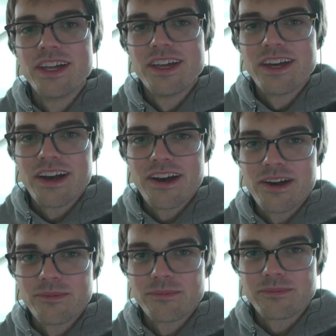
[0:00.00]

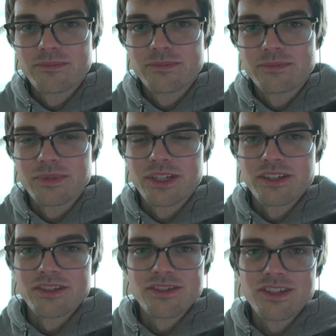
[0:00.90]
Um,
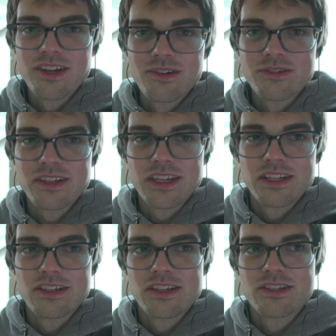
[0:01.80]
because,
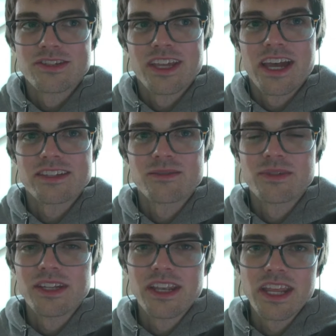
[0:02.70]
it just has to
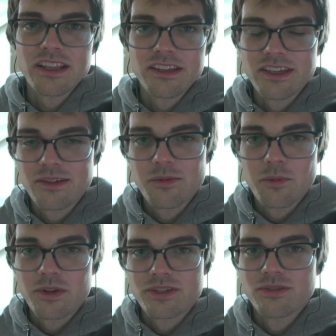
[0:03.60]
be innately
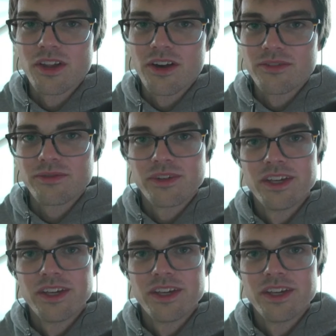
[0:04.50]
what you love.